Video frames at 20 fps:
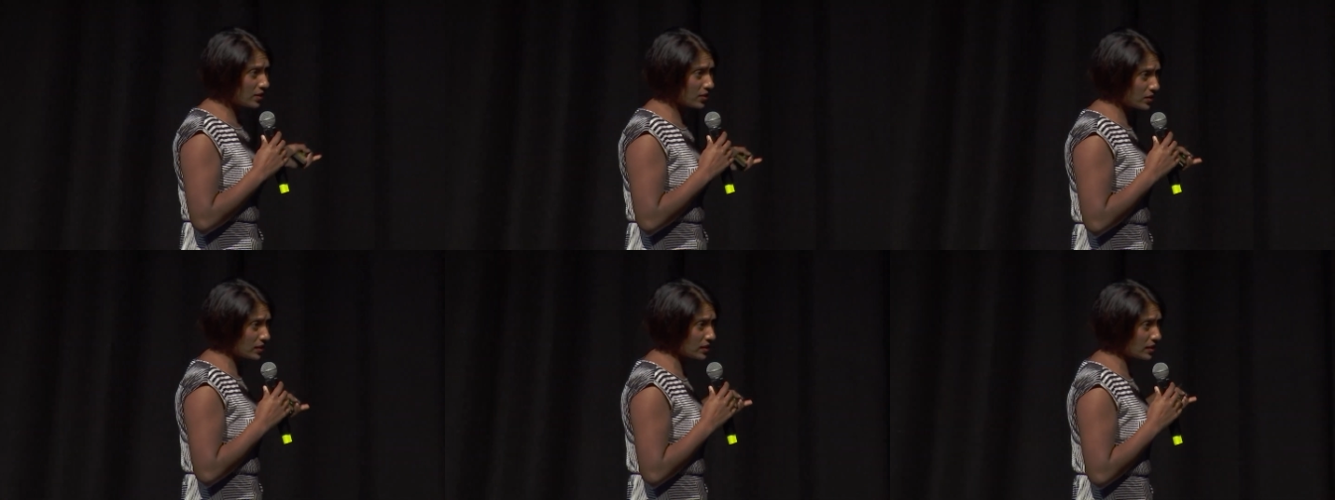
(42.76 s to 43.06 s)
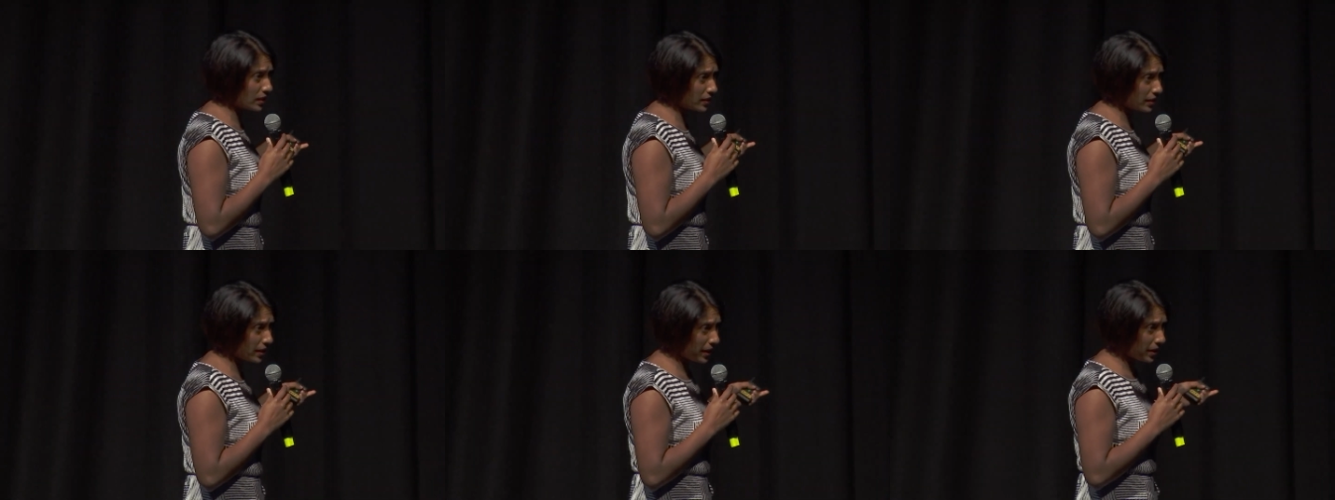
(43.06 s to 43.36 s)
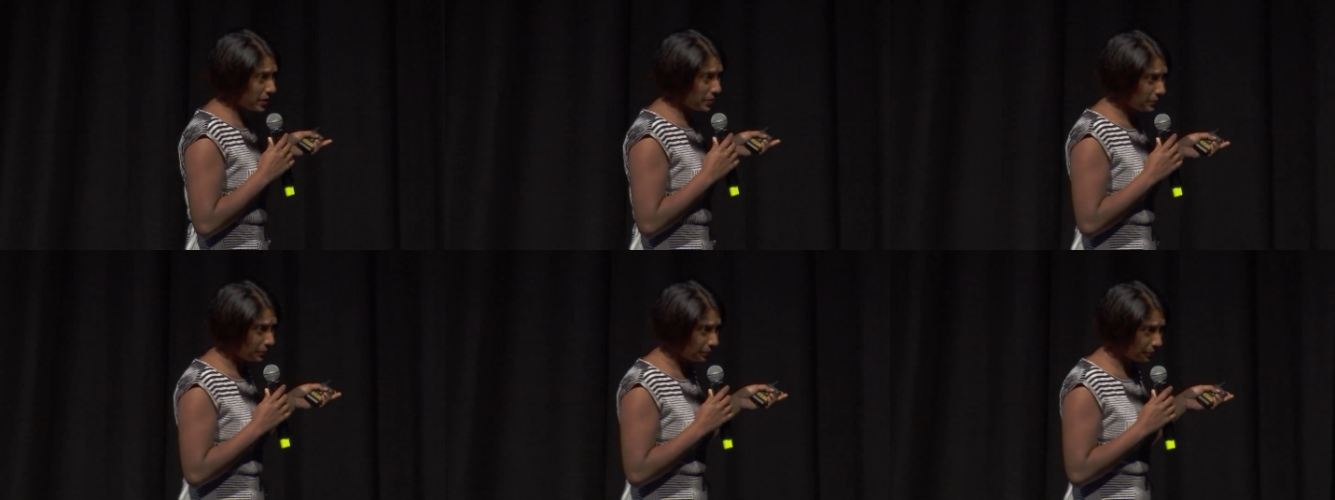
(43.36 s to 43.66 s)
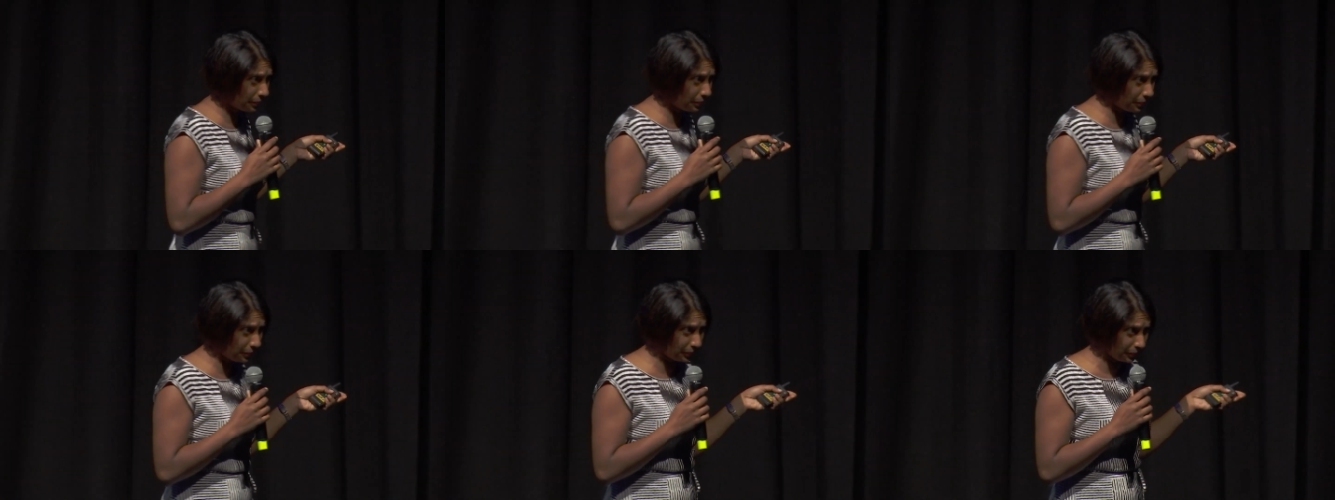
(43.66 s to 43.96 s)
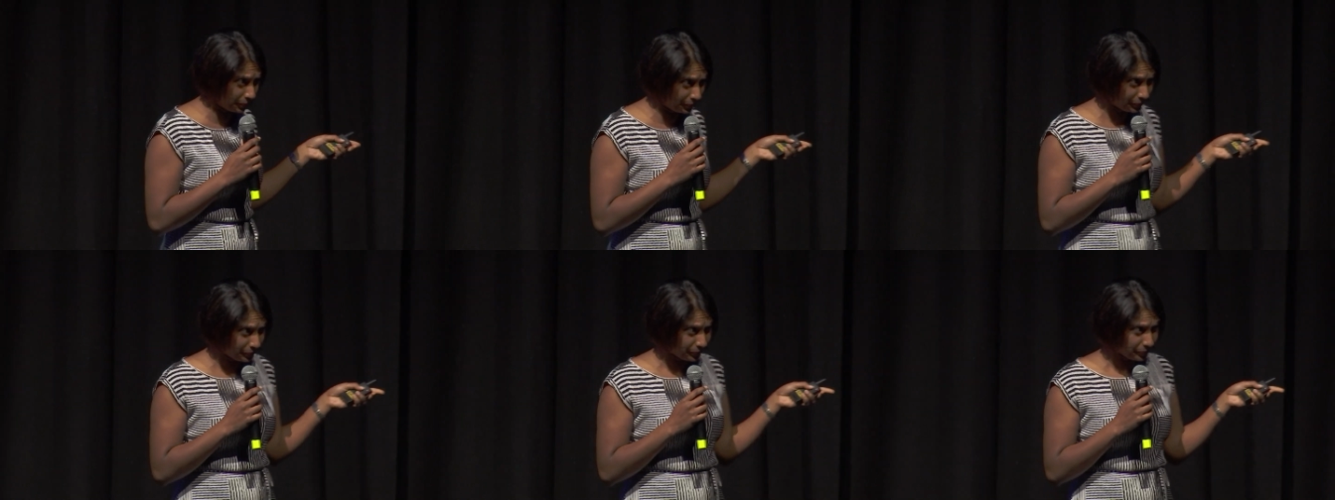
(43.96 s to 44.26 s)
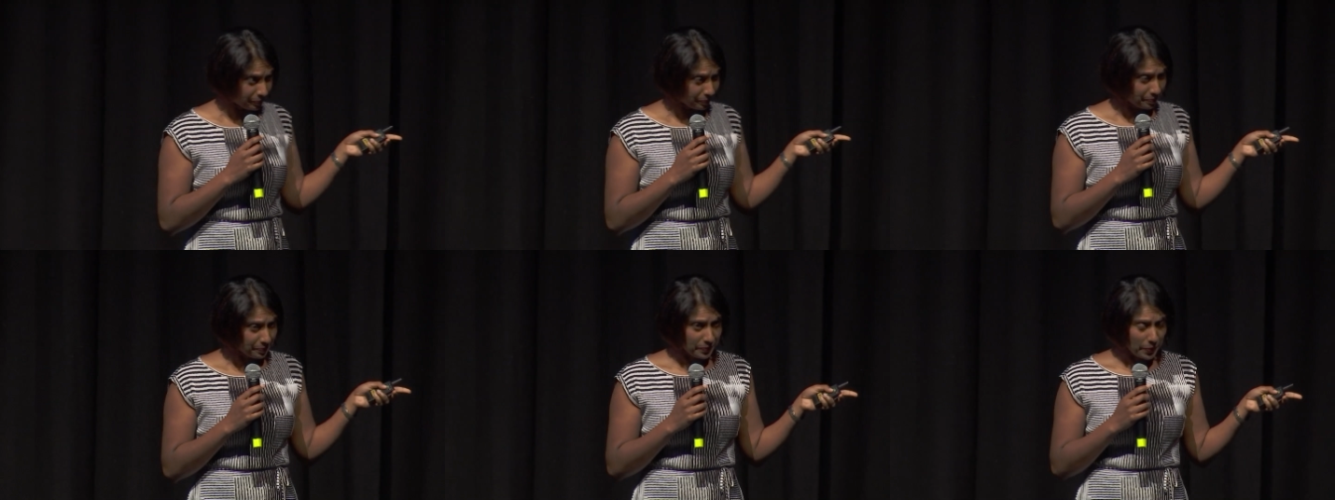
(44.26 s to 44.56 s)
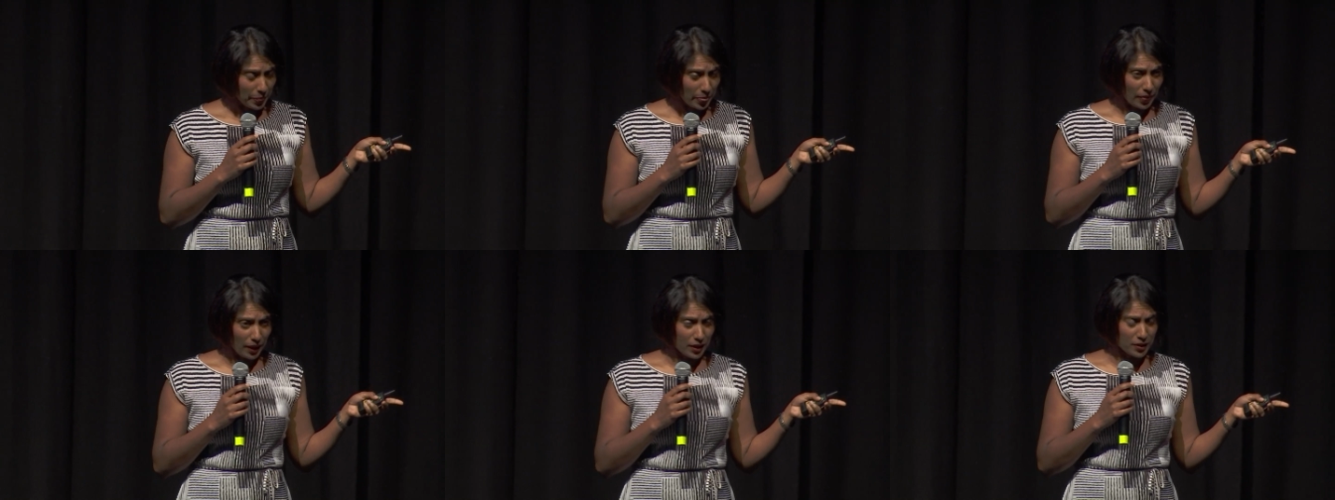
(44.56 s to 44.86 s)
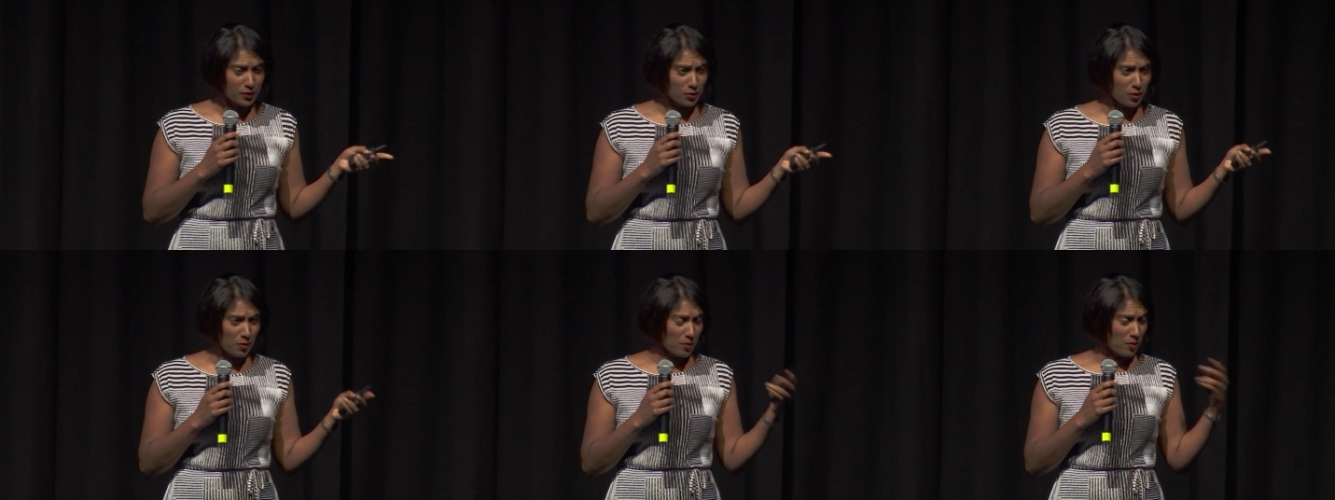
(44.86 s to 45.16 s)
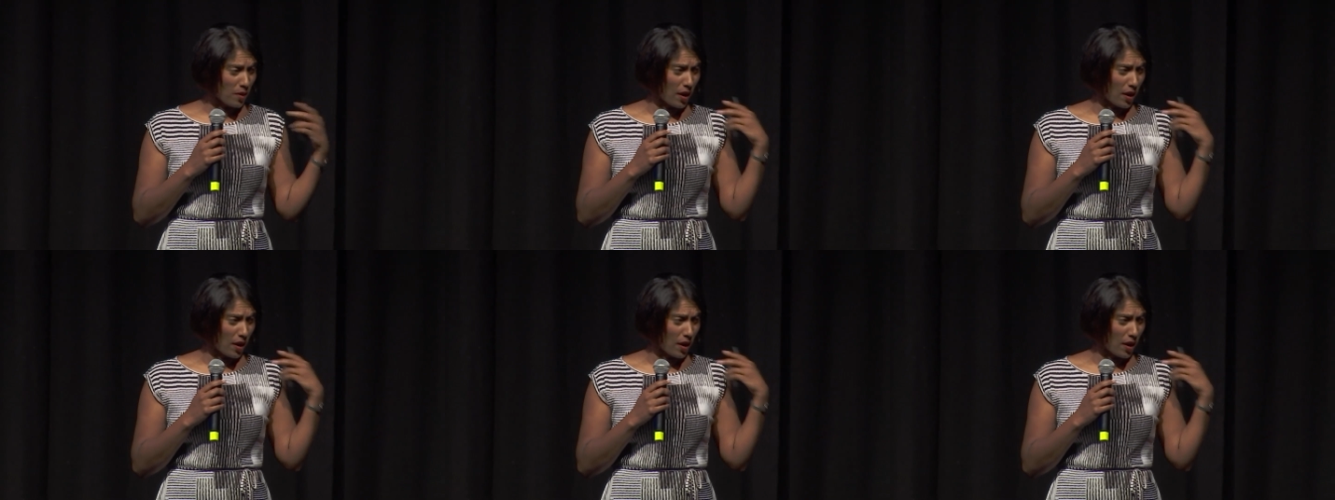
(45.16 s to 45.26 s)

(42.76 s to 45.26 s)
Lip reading: on Sunday. So